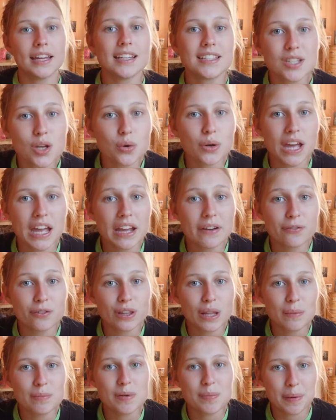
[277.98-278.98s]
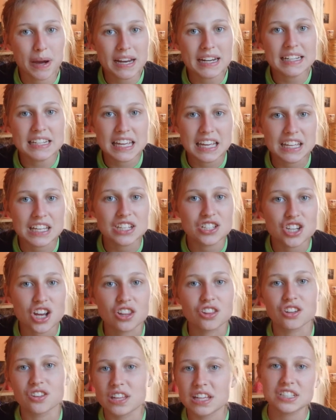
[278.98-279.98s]
it's okay for them to bite and kick each
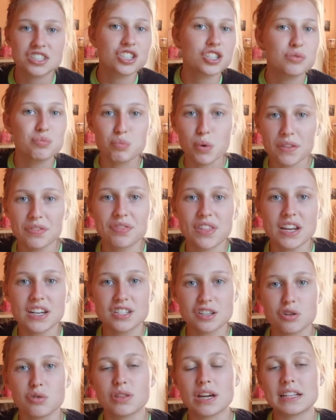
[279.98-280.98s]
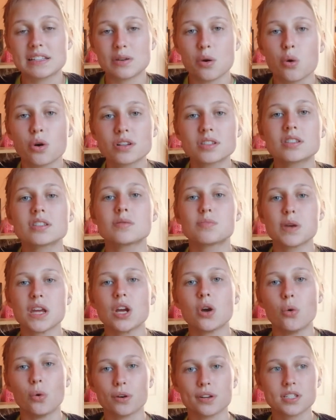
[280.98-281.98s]
other. That's just what they do. That's horses
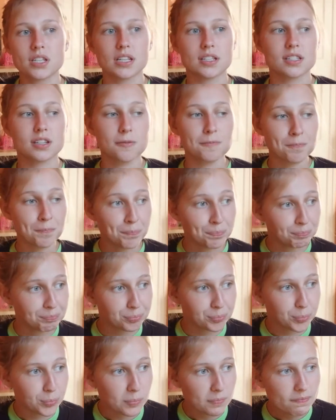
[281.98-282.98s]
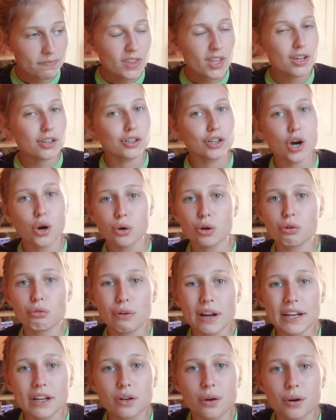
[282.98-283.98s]
being horses. Go
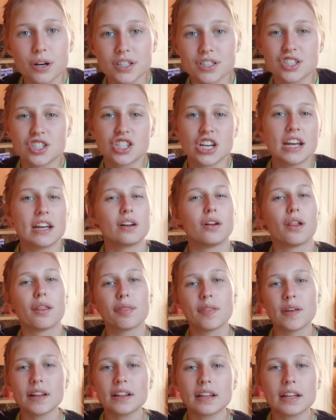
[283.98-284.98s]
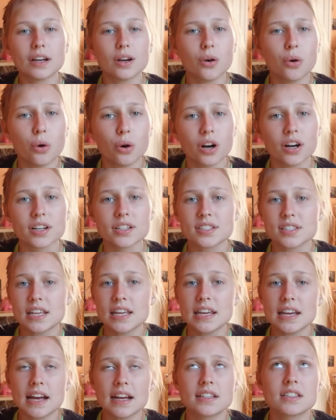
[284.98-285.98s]
to Rick Gore's channel, Think Like a Horse.
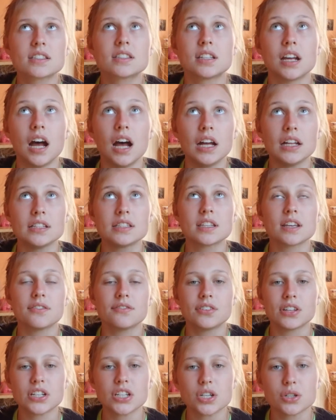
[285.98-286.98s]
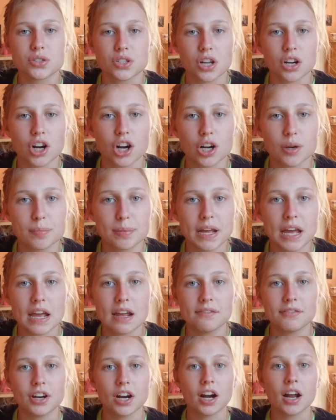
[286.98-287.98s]
He has tons of videos on herd
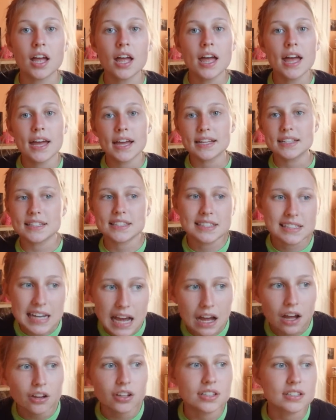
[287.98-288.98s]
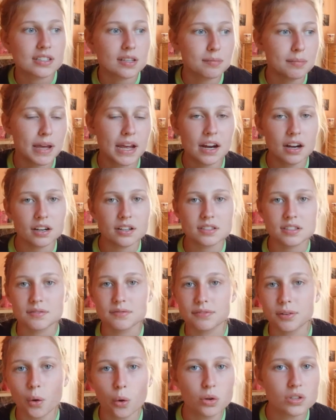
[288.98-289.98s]
behavior and stallions and mares
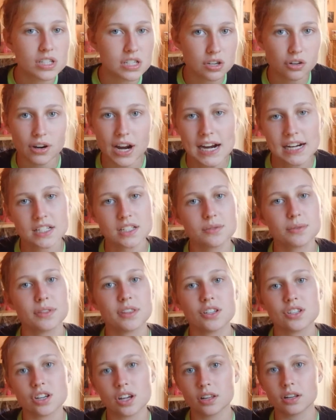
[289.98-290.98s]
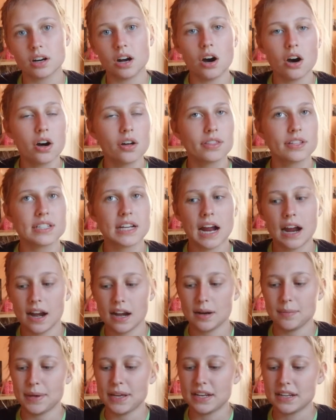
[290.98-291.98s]
and foals interacting with each other all the
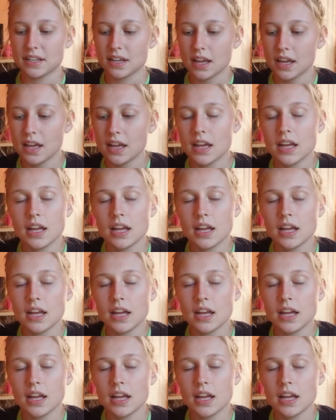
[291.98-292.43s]
time, and